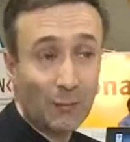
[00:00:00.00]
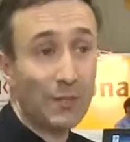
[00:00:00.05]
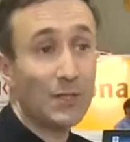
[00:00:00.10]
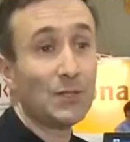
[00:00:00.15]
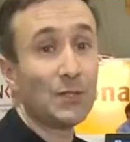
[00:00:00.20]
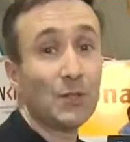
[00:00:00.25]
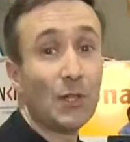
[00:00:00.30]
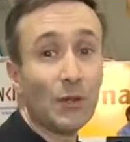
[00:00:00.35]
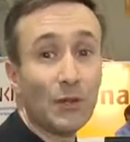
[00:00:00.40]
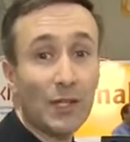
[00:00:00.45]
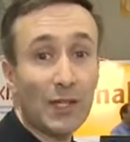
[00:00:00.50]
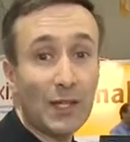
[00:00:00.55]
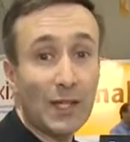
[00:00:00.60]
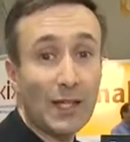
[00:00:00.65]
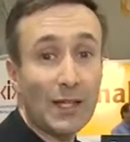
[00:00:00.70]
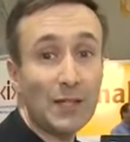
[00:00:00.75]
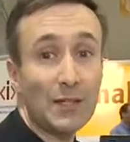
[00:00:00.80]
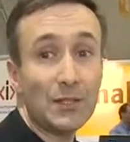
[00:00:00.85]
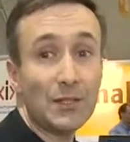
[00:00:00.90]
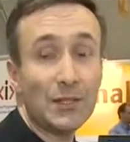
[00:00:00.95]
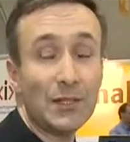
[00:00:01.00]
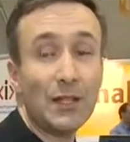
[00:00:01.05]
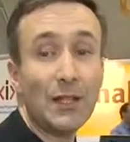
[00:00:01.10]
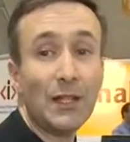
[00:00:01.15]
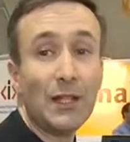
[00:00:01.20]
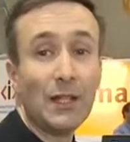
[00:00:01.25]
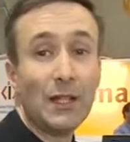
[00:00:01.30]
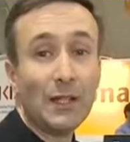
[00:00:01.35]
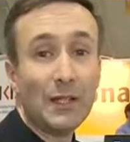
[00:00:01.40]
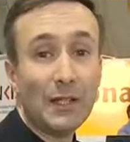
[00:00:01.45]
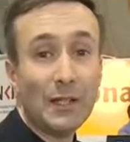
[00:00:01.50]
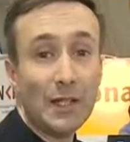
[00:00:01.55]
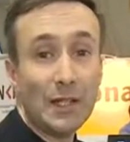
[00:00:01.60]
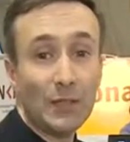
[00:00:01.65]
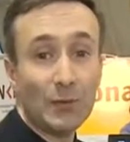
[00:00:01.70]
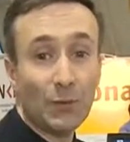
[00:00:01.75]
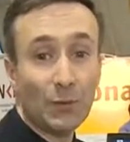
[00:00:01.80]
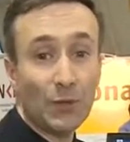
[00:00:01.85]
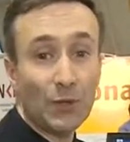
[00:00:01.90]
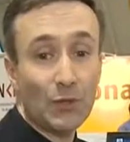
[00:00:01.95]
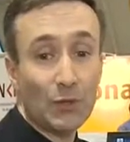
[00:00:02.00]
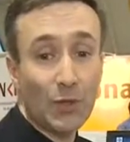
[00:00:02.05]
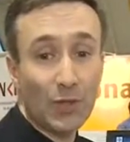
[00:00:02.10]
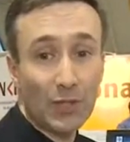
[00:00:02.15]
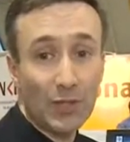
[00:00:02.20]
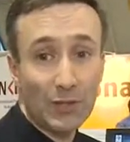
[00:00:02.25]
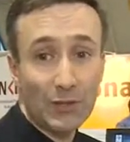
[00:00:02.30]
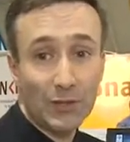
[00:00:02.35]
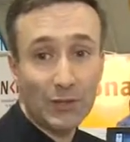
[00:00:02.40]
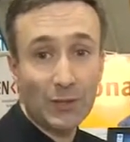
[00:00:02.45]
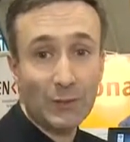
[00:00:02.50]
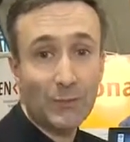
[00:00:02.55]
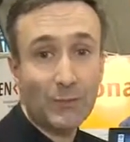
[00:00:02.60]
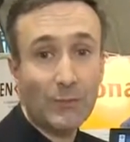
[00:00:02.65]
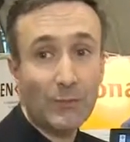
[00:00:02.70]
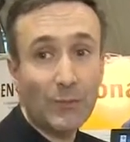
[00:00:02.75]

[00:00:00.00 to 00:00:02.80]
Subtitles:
but it's not the case, is for the triggers.